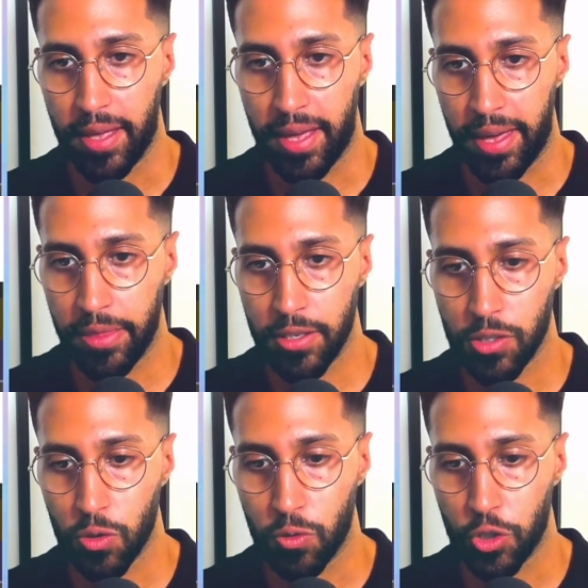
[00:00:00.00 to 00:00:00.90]
in this
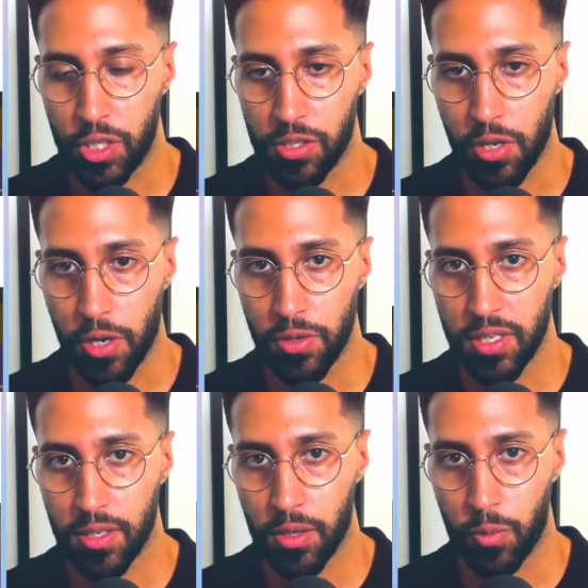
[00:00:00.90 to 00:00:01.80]
Google Sheets node,
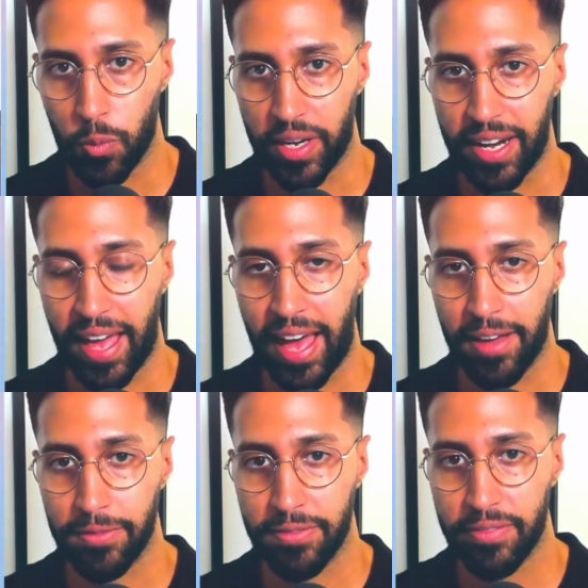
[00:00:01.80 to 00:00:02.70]
we're going to
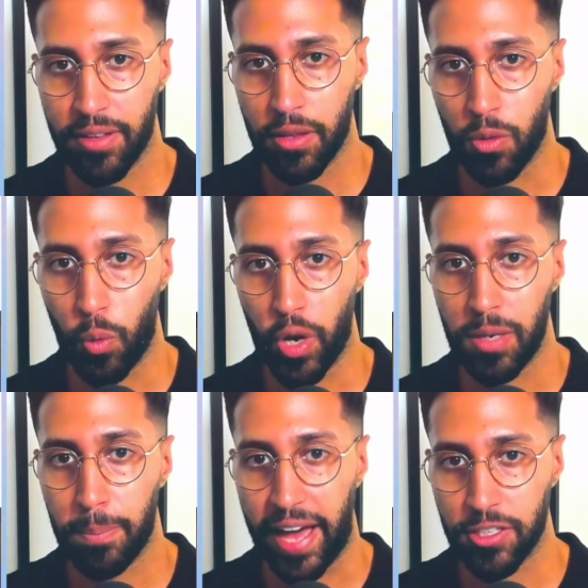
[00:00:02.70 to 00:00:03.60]
have the word
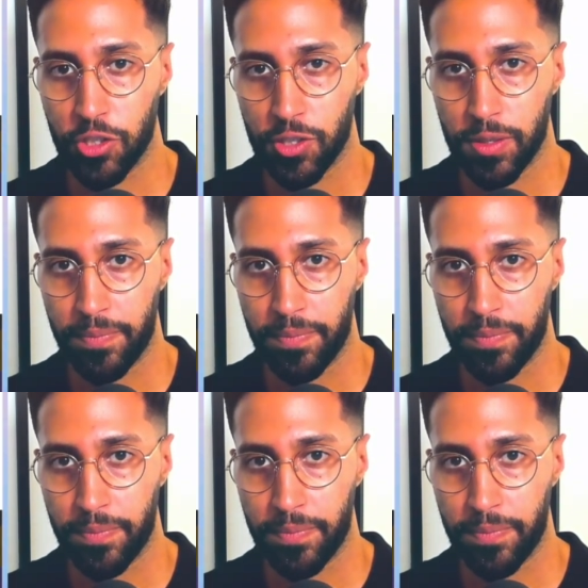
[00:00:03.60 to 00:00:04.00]
batch.